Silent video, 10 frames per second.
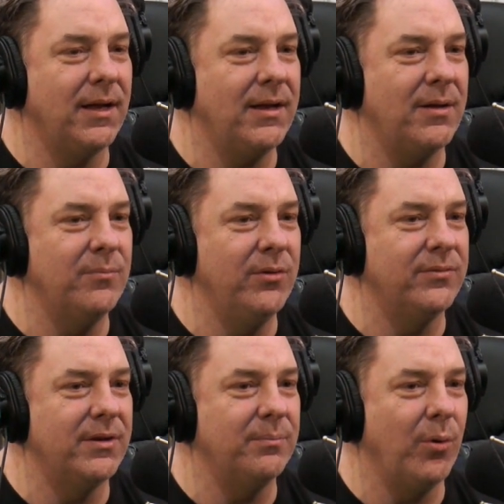I ended up
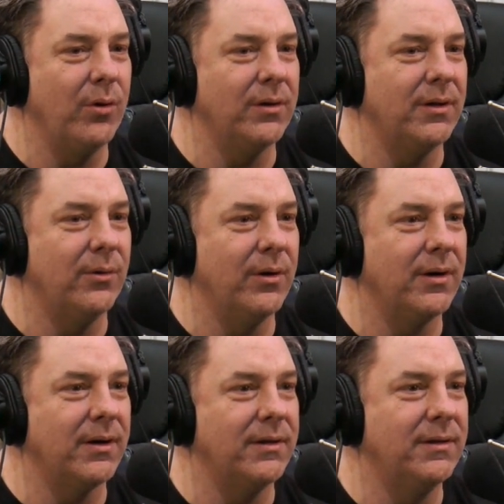moving to Portland,
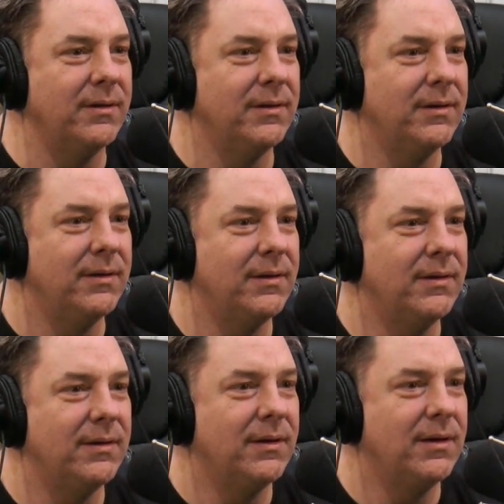Oregon. Why?
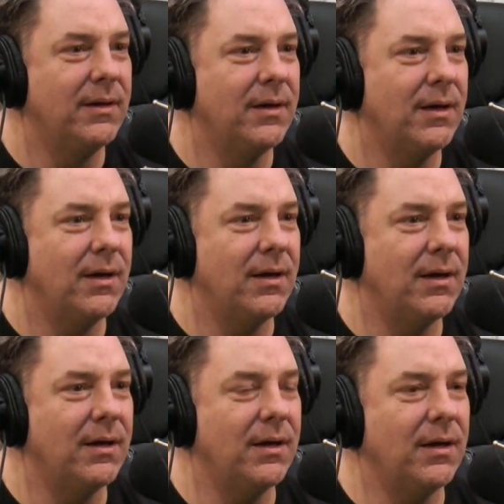What are you searching
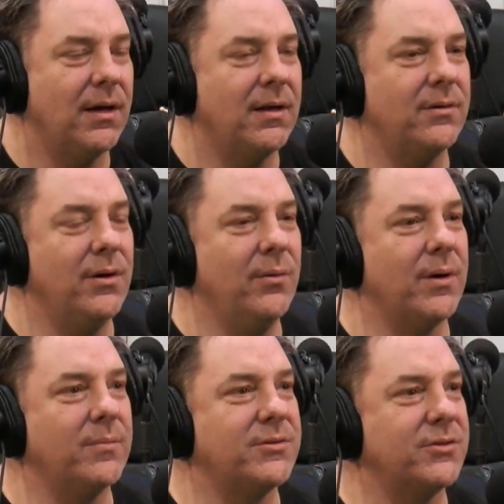for? Uh, I don't know what
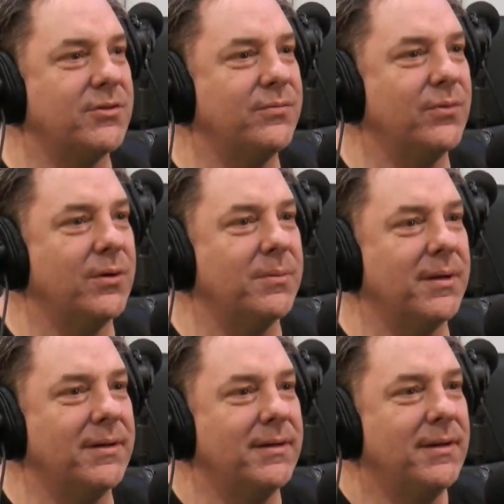I'm searching for, yeah.
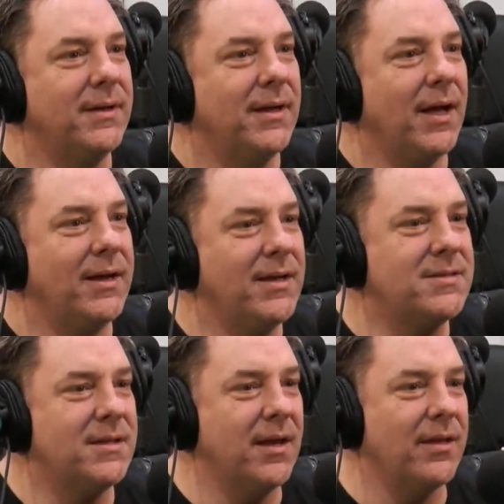but I guess
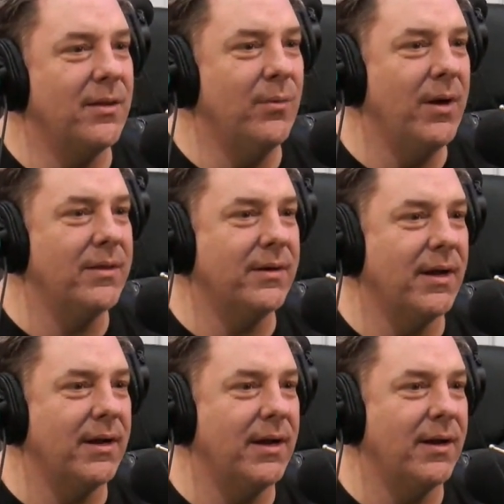the the weather
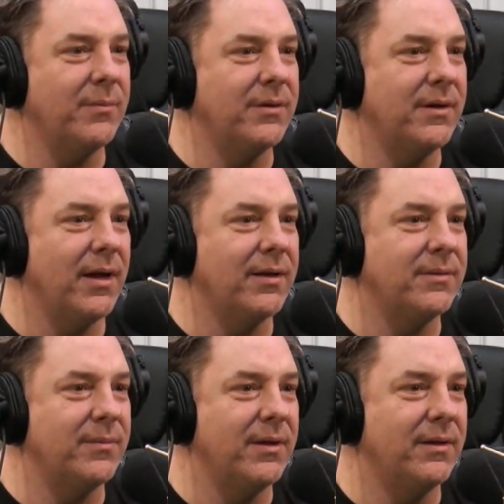kind of got got to
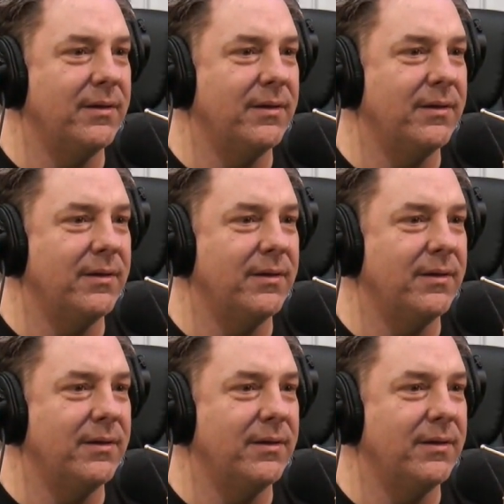me.